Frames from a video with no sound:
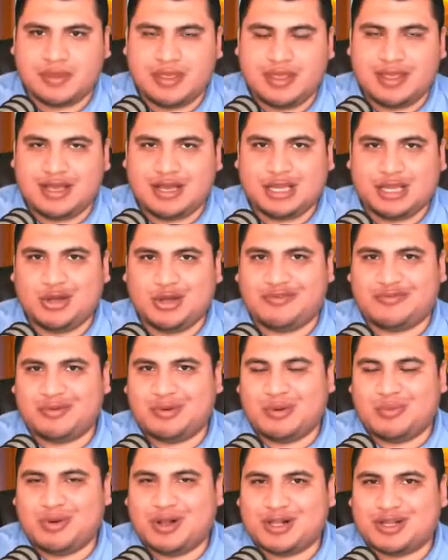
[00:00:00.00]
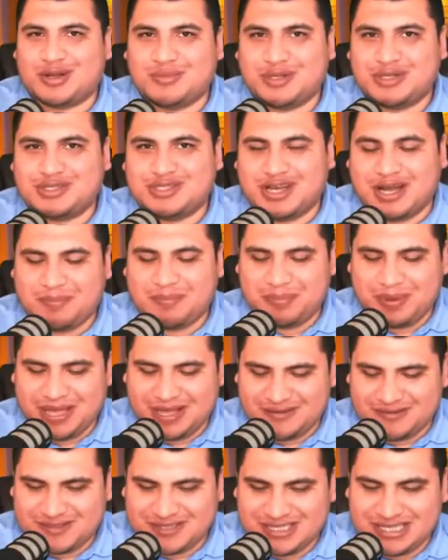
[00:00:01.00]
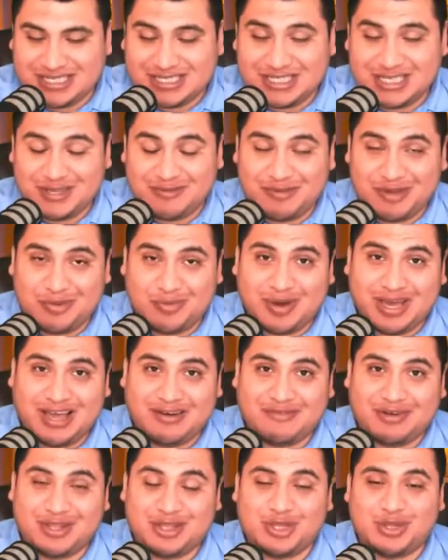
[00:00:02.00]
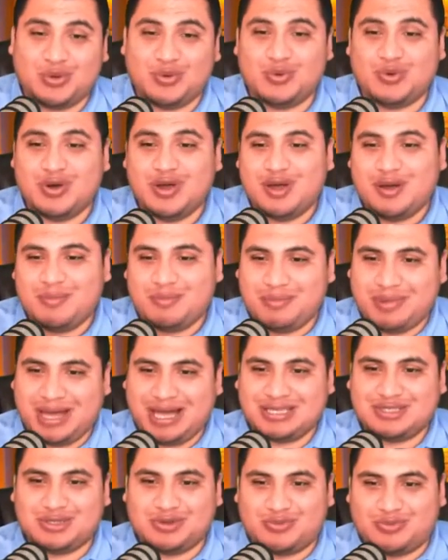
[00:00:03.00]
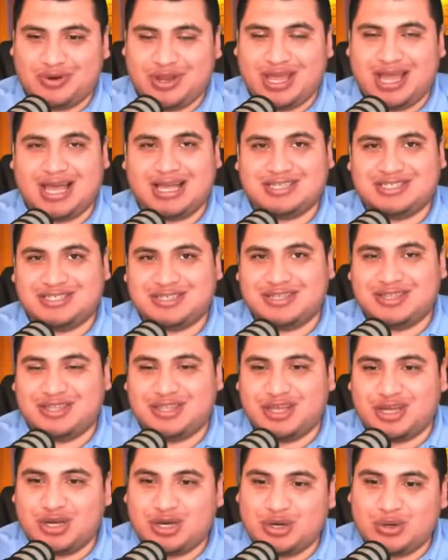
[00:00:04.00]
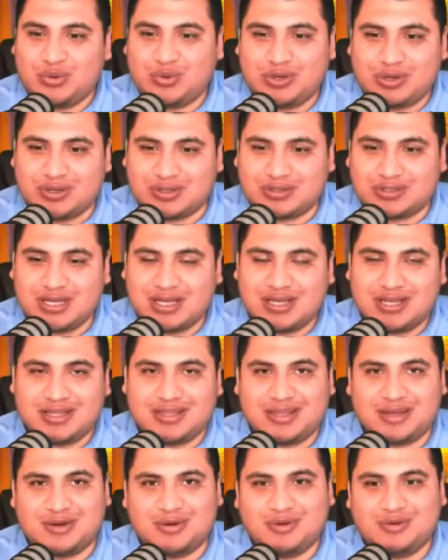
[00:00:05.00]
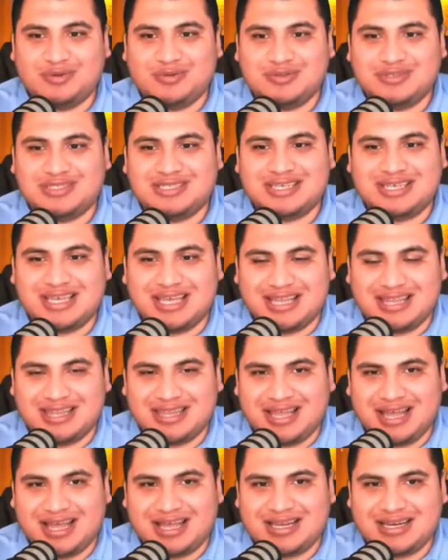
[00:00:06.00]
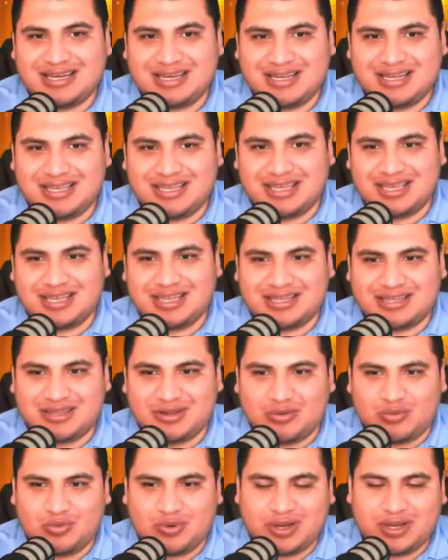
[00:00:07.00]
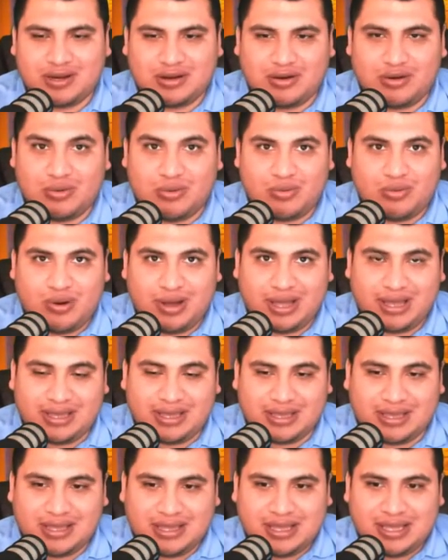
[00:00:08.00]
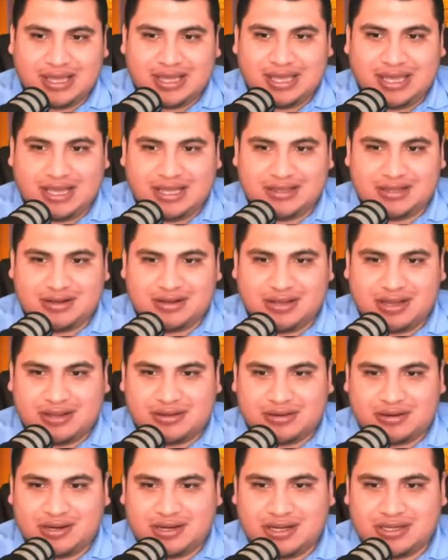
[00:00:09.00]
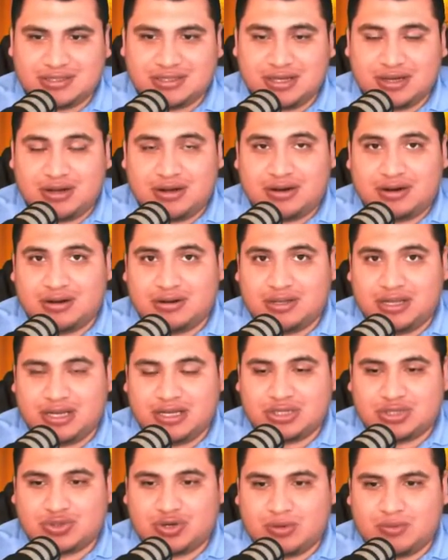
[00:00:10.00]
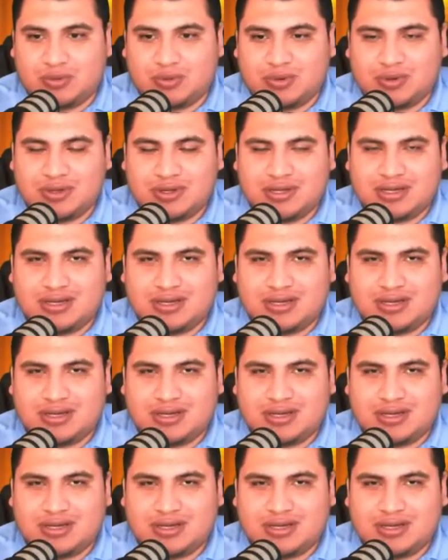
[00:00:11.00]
Hello, everyone. Welcome to Top FCTV. We have a new match reaction. The Gooners. The Goons cannot get the win away in the Netherlands. Are they in trouble?